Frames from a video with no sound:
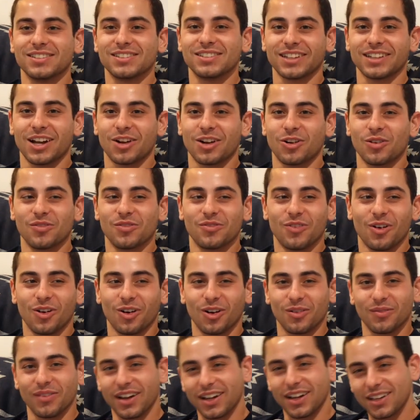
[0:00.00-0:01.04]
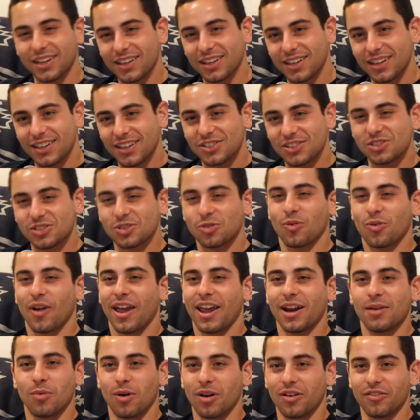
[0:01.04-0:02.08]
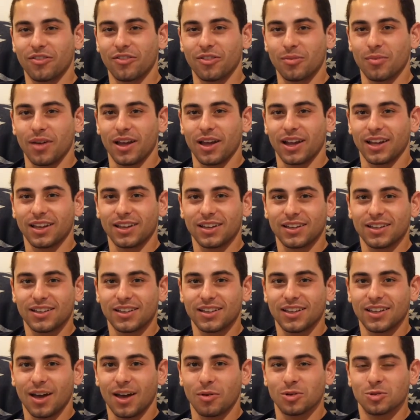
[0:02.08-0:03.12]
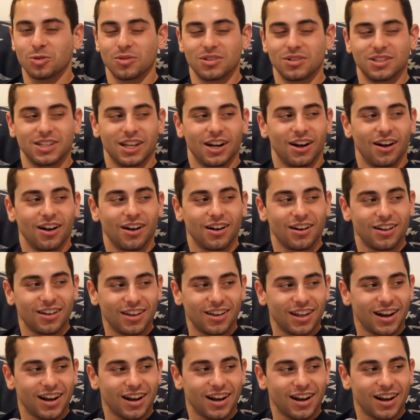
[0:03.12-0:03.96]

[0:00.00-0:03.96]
It's like a group photo. I'm like, just a random one from like I went to a dinner.